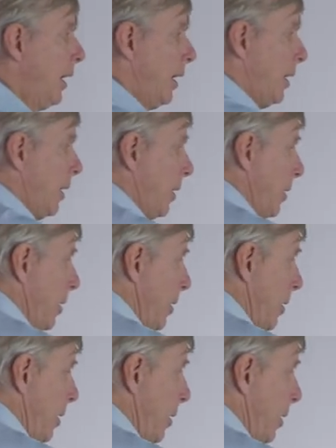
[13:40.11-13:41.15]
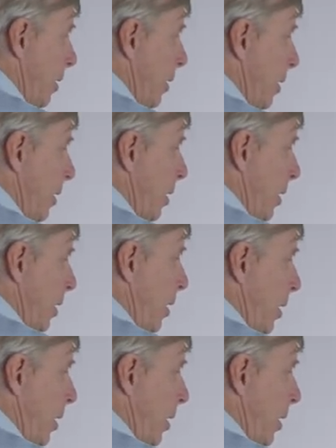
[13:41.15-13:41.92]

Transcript: Nobody speaks.